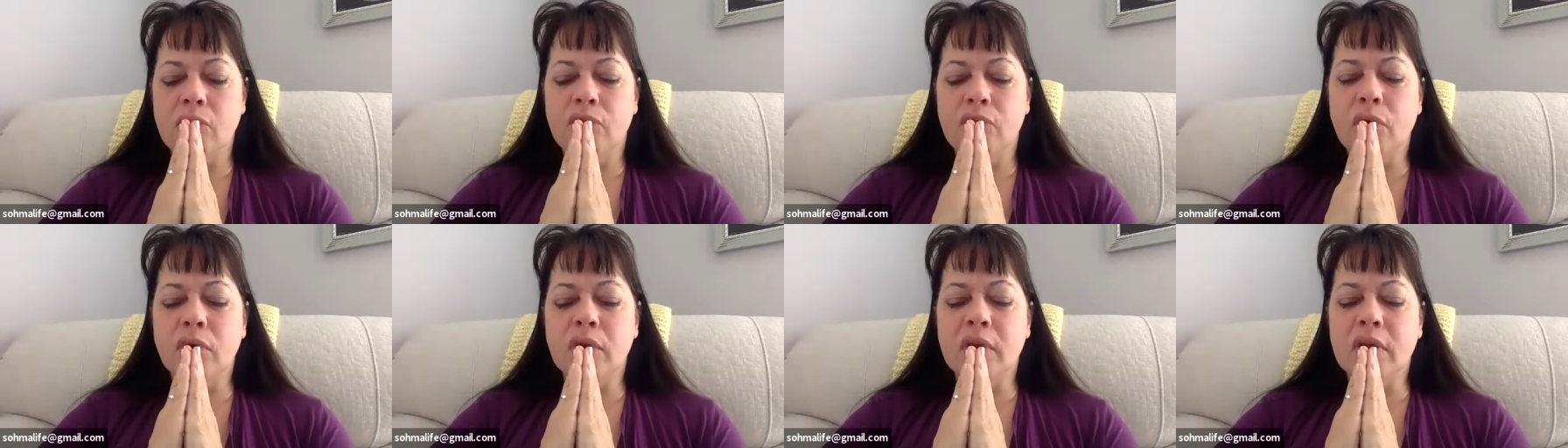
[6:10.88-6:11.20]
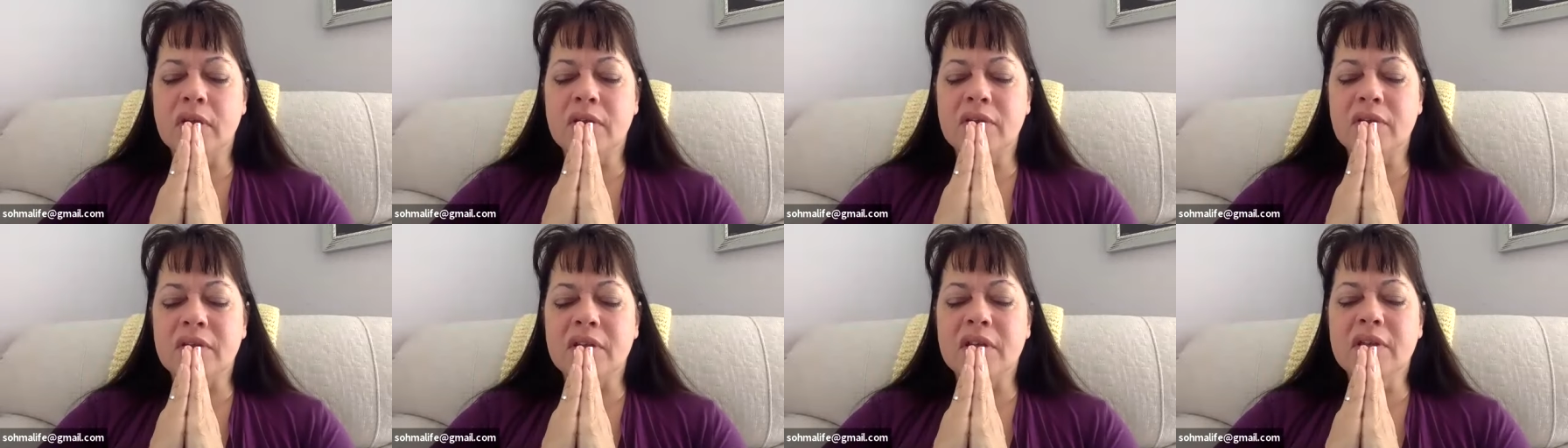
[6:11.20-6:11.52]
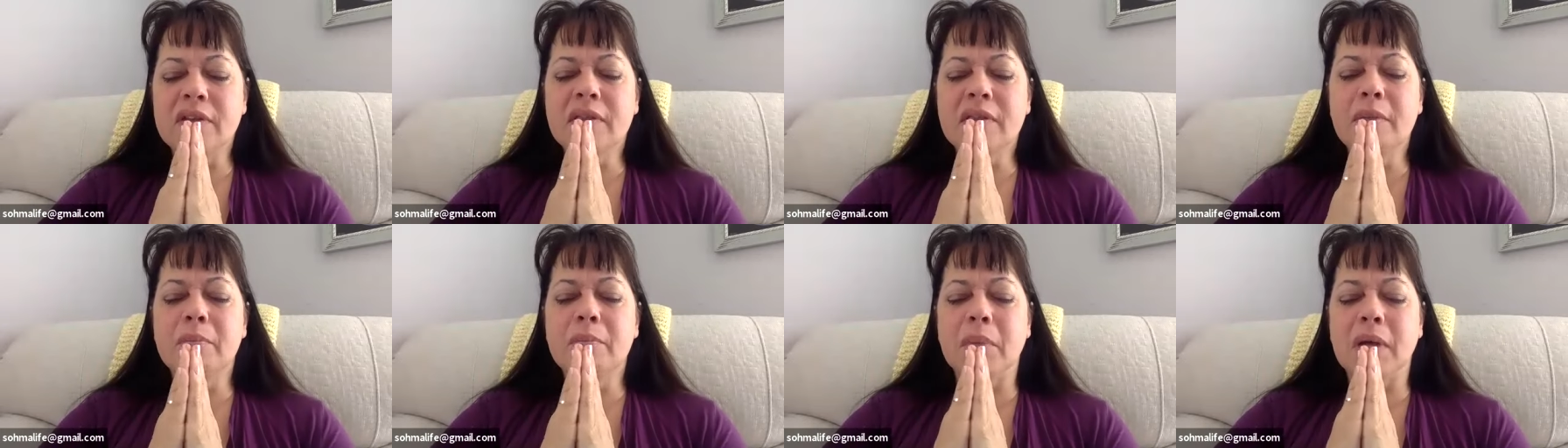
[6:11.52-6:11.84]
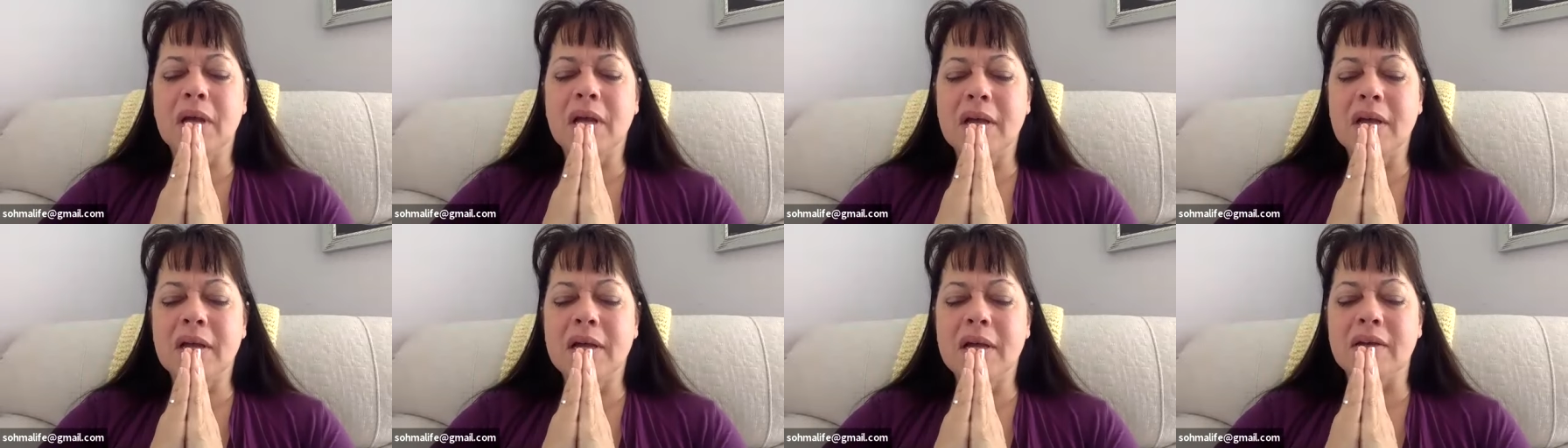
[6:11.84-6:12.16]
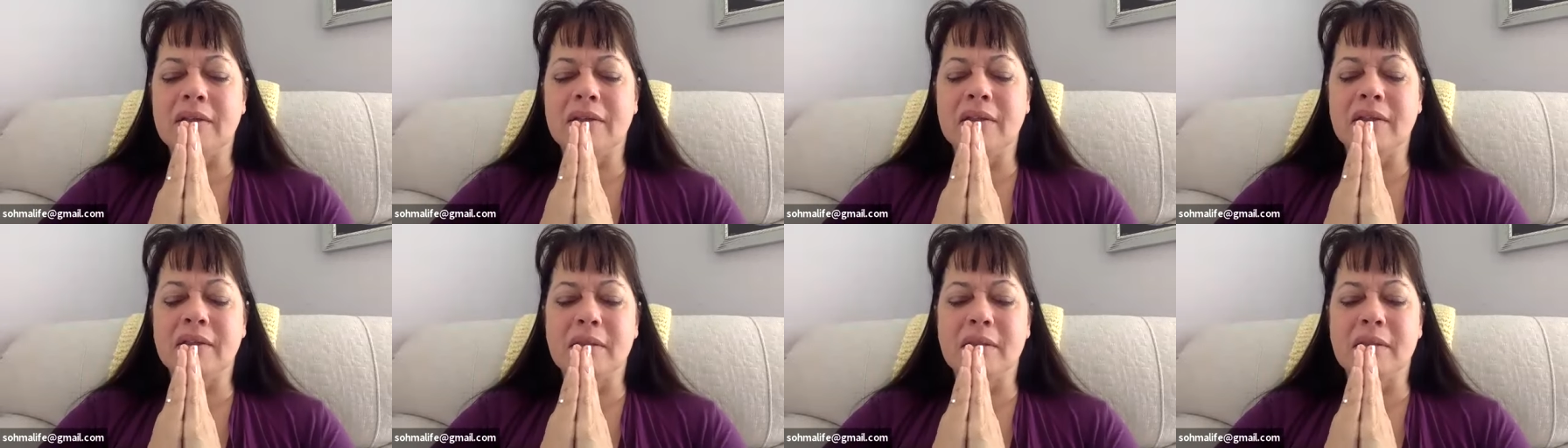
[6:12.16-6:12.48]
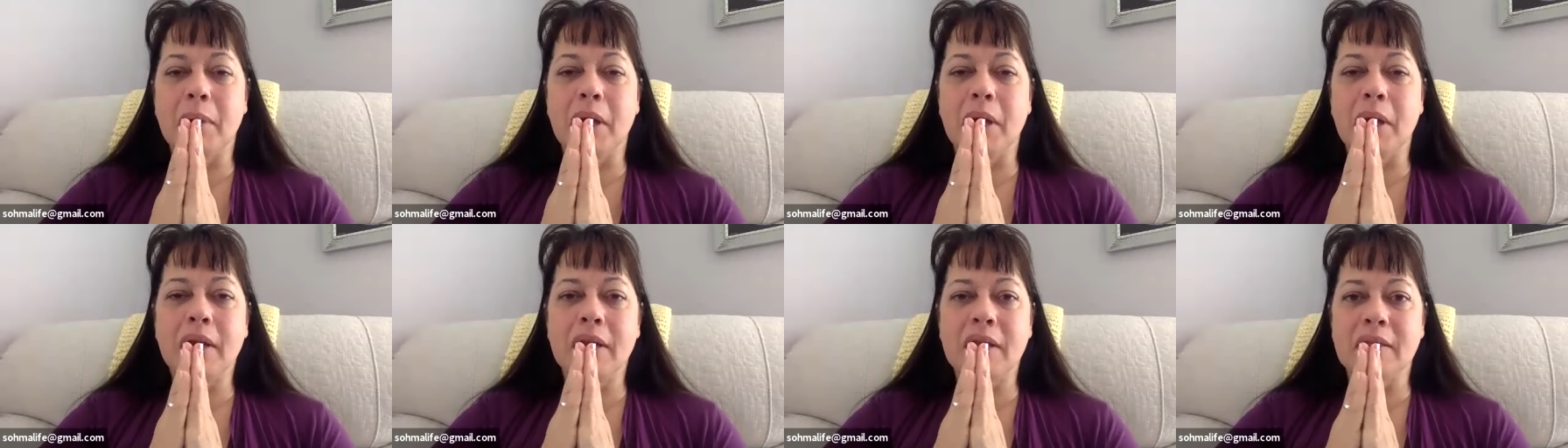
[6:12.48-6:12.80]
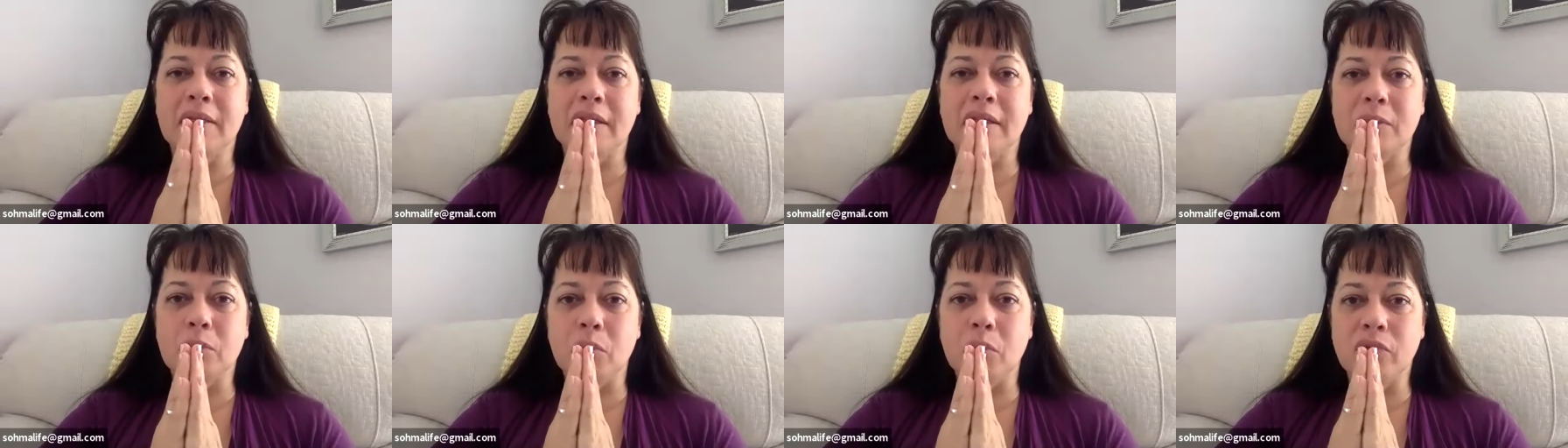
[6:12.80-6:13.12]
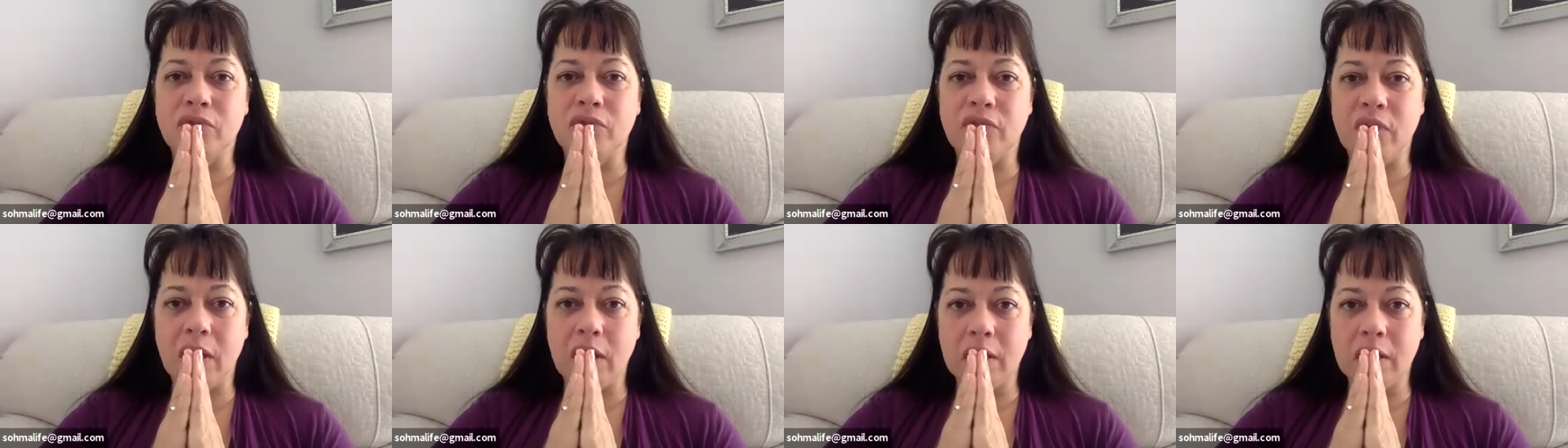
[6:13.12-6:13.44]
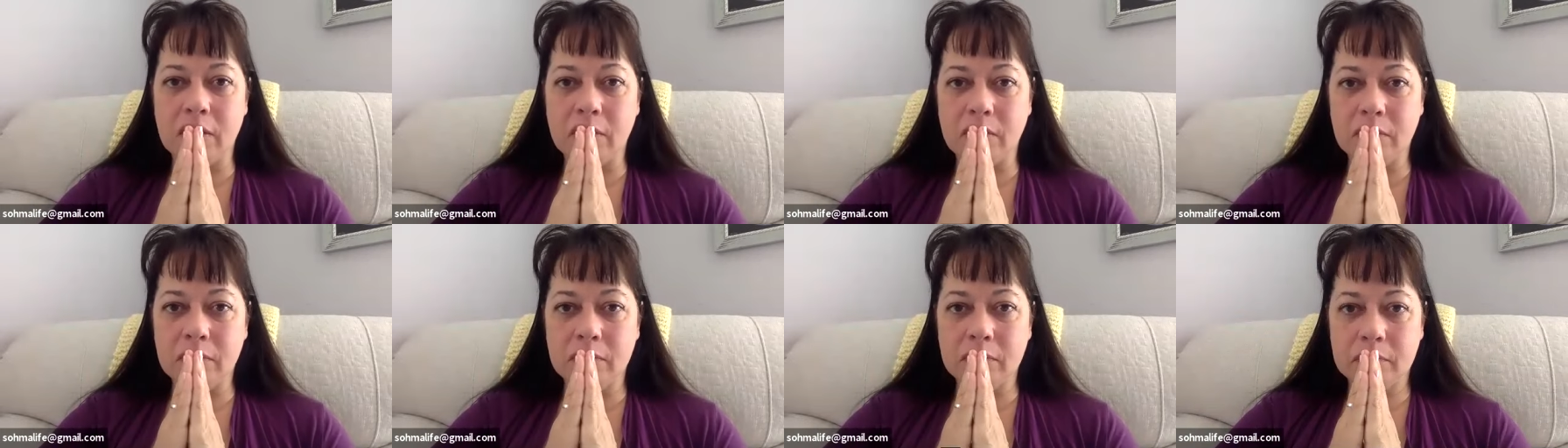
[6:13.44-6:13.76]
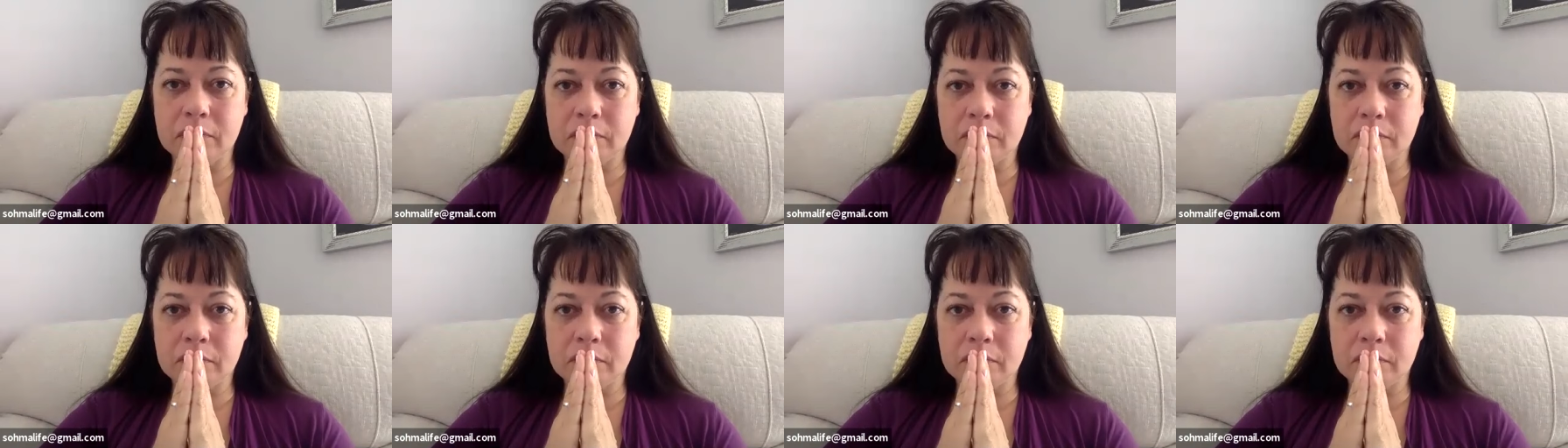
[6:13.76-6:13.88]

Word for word: For it is in the mind that the body then will follow.